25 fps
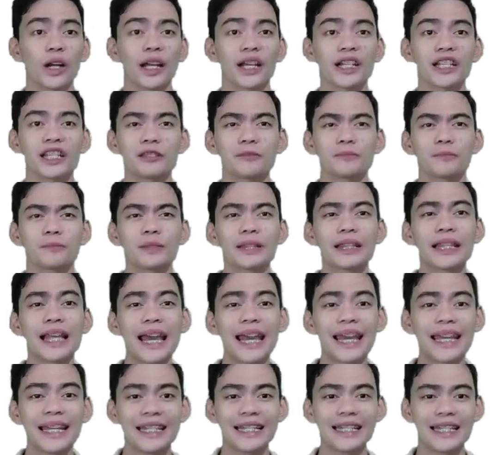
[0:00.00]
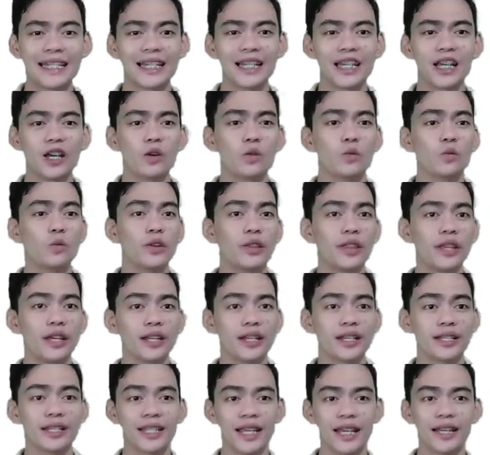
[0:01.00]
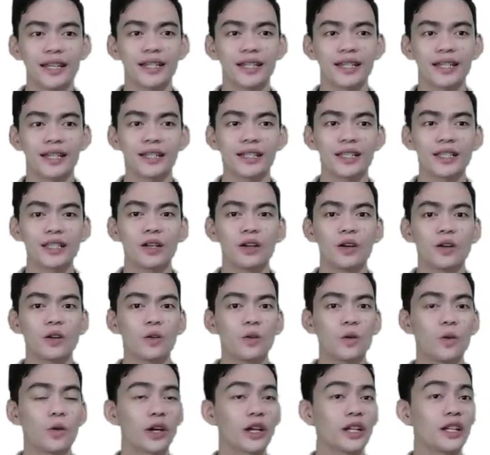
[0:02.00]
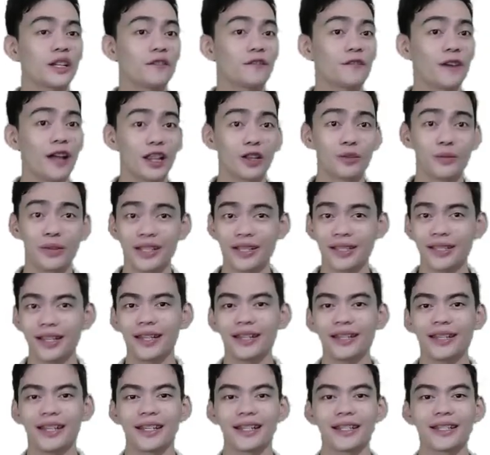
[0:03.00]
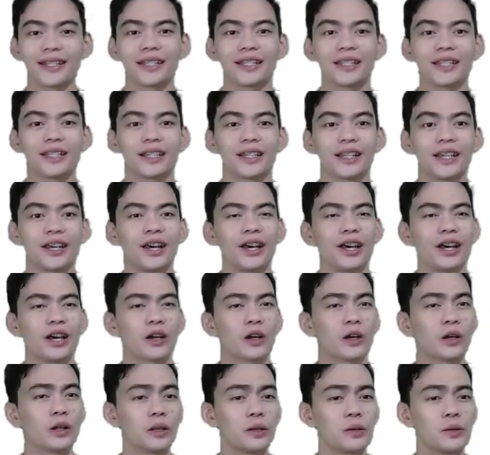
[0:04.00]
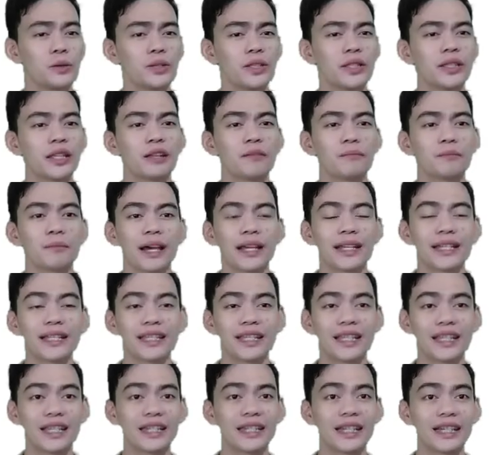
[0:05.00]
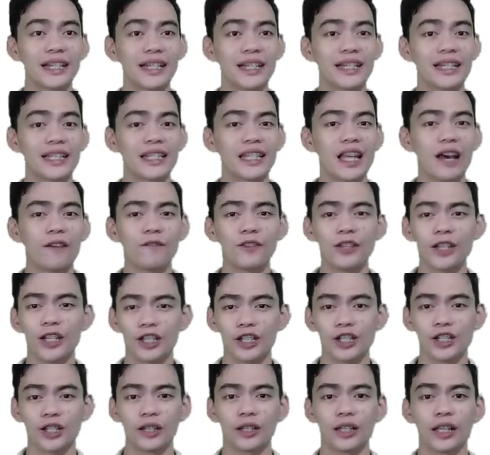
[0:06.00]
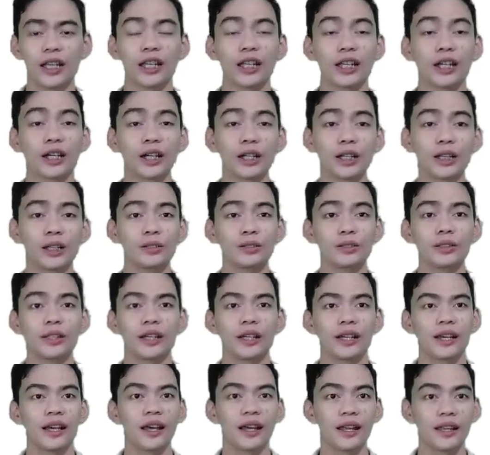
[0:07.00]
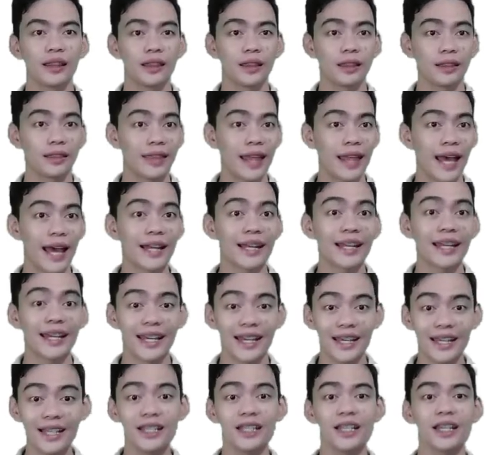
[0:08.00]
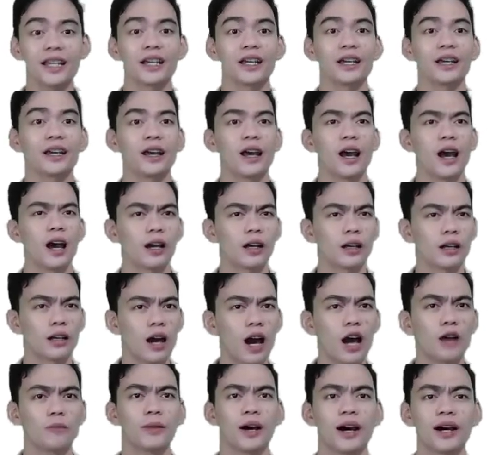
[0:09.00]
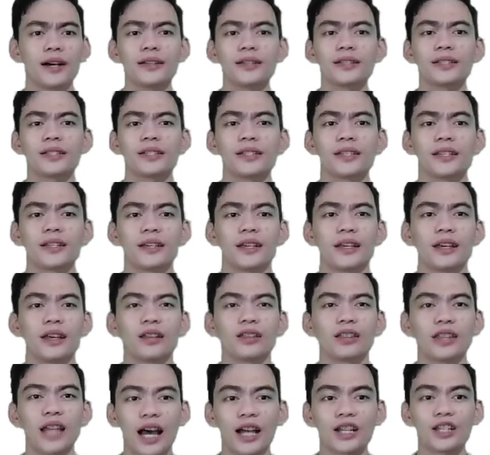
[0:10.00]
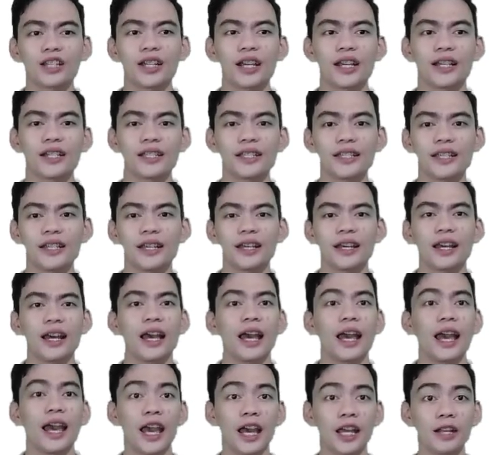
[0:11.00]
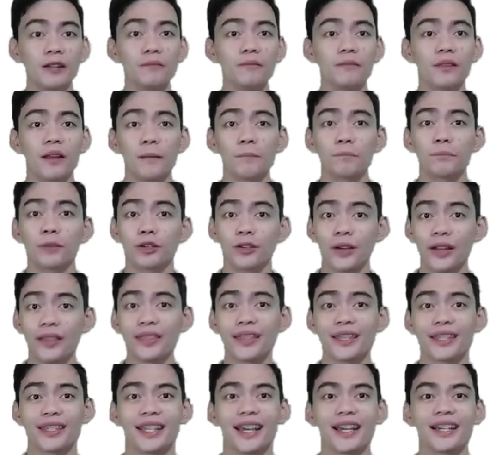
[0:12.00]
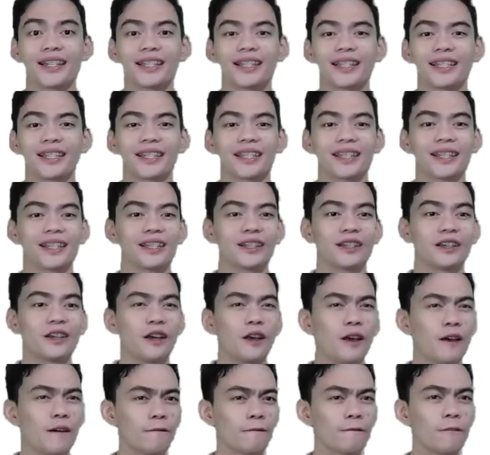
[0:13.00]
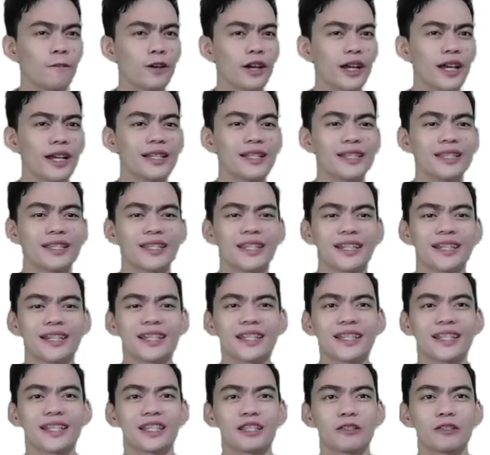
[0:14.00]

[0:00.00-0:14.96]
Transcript: explained within the sentence or in the following sentence. Clues that might signal its definition include, that is, commas, dashes, and parentheses. For instance,